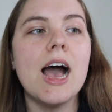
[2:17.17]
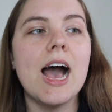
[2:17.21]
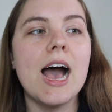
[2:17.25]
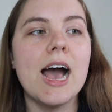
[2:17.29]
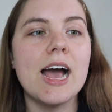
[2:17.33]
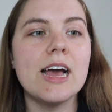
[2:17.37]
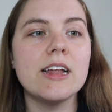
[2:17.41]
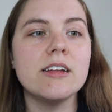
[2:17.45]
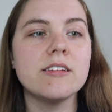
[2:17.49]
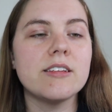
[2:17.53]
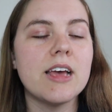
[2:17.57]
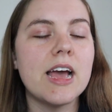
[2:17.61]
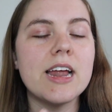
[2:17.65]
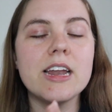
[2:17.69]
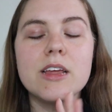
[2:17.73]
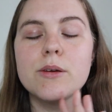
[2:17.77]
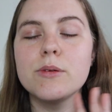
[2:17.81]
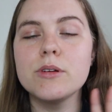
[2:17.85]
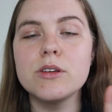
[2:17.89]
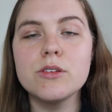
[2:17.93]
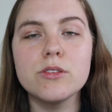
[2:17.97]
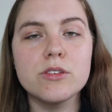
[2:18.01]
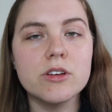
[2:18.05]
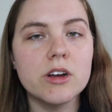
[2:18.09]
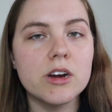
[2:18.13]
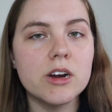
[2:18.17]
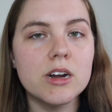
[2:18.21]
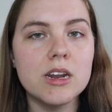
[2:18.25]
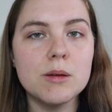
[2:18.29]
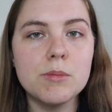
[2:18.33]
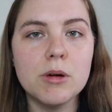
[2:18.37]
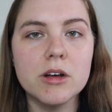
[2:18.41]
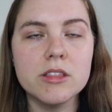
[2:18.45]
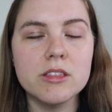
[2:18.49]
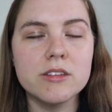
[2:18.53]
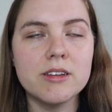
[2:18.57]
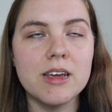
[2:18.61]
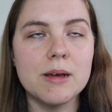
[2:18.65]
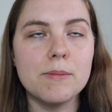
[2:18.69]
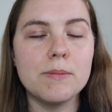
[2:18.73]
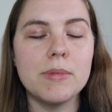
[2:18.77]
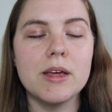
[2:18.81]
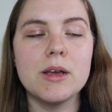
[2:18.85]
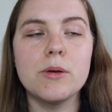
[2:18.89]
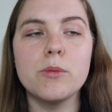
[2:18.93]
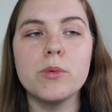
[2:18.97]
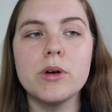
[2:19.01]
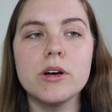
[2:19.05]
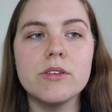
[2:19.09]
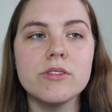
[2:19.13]
And anyone who's currently bought the
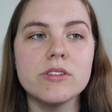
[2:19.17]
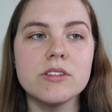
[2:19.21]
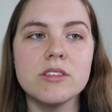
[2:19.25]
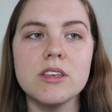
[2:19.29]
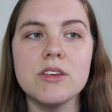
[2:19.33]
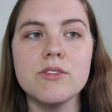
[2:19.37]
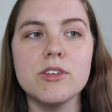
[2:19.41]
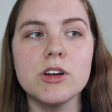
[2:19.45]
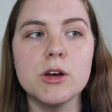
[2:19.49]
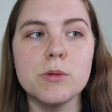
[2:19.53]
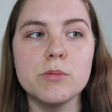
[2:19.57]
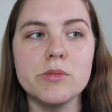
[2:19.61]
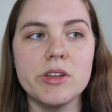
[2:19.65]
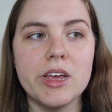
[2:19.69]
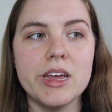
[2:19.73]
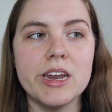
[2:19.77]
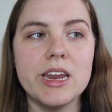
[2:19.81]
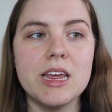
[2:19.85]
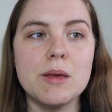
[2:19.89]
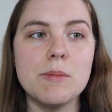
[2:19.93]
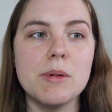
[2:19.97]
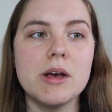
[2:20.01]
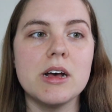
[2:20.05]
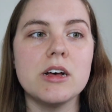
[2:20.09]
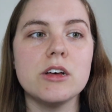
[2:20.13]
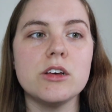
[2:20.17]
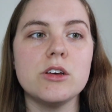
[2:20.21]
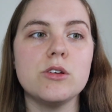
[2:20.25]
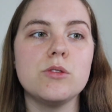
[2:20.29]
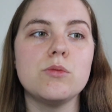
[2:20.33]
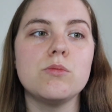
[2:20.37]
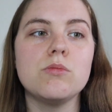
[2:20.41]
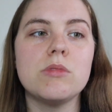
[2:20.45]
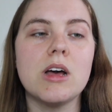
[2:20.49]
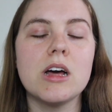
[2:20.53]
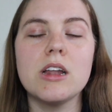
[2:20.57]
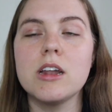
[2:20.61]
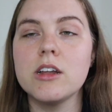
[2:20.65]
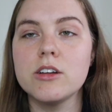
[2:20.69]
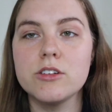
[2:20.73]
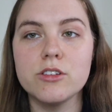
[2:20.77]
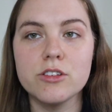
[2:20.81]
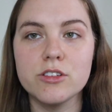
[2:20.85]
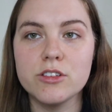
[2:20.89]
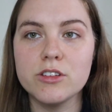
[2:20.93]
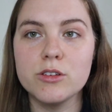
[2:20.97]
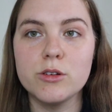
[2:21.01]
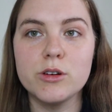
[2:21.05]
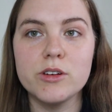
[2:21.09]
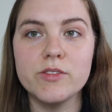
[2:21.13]
template will receive an update email who that'll
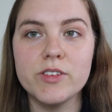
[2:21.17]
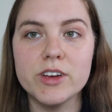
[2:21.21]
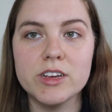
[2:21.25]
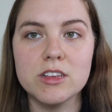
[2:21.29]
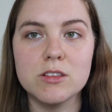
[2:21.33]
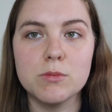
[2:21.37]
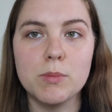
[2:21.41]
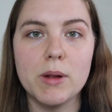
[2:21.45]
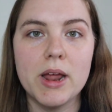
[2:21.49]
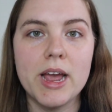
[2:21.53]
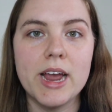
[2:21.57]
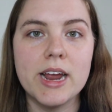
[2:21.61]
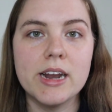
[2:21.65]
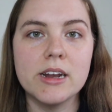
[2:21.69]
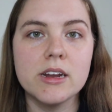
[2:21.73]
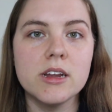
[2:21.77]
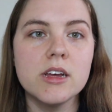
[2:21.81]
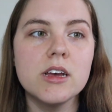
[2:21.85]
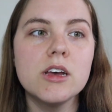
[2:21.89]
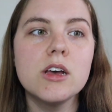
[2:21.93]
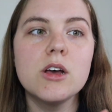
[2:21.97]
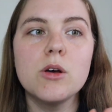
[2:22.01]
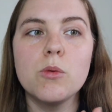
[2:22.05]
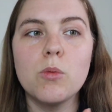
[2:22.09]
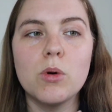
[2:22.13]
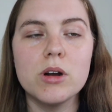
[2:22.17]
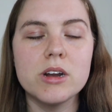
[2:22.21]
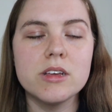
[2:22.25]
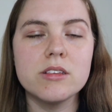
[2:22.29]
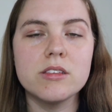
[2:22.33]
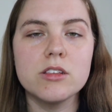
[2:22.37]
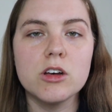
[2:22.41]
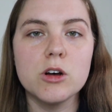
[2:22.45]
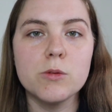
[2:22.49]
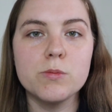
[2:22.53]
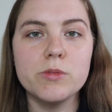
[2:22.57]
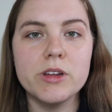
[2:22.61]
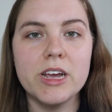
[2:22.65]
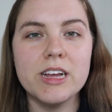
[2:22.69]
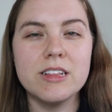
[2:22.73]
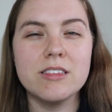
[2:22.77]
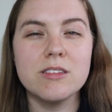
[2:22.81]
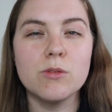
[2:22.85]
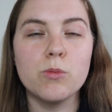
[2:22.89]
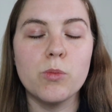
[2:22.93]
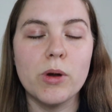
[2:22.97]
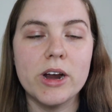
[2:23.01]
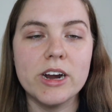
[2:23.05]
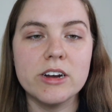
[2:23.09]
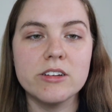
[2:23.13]
just sort of explain what is the
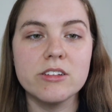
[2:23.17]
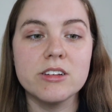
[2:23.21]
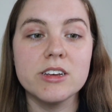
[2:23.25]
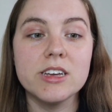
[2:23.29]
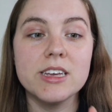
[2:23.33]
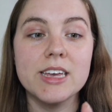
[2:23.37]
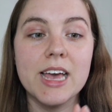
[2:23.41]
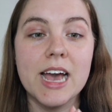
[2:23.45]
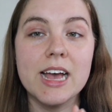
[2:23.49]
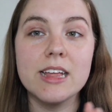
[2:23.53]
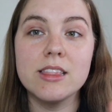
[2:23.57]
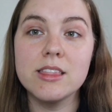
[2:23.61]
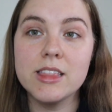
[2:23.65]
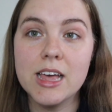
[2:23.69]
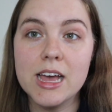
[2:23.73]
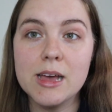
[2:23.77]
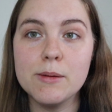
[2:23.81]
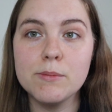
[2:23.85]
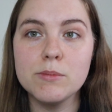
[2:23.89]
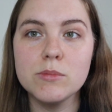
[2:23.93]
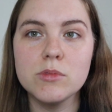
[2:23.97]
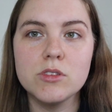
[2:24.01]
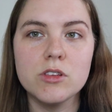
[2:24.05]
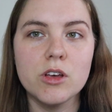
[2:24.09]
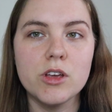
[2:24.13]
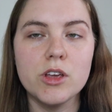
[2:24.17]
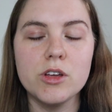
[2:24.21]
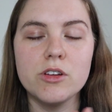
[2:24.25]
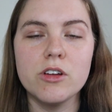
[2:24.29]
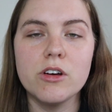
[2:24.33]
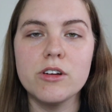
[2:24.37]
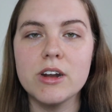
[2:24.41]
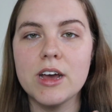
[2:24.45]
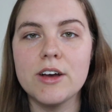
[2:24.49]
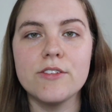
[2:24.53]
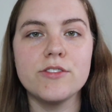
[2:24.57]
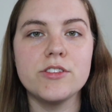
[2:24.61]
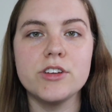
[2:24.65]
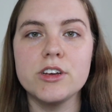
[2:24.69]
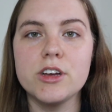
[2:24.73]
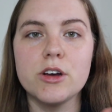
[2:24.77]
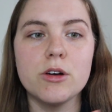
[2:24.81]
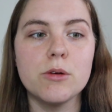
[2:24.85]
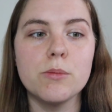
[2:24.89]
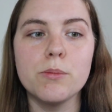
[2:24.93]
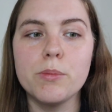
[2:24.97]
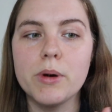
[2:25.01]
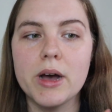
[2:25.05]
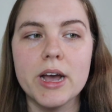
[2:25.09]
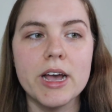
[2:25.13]
updates and where to get them so you don't have to
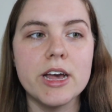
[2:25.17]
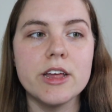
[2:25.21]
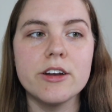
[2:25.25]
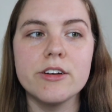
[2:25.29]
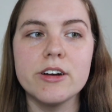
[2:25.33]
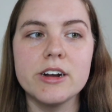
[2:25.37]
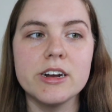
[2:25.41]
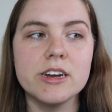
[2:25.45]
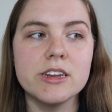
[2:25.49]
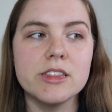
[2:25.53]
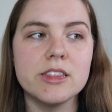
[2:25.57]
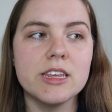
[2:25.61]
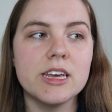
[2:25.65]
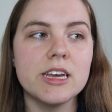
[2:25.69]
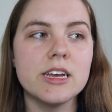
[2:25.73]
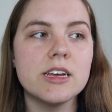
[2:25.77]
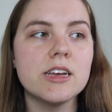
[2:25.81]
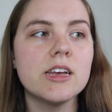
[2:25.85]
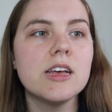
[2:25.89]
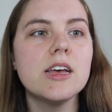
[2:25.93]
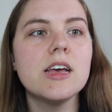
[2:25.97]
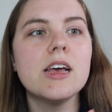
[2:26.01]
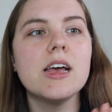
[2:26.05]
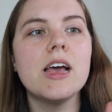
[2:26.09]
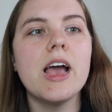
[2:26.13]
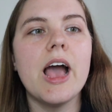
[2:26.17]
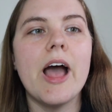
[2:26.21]
go and buy it or anything.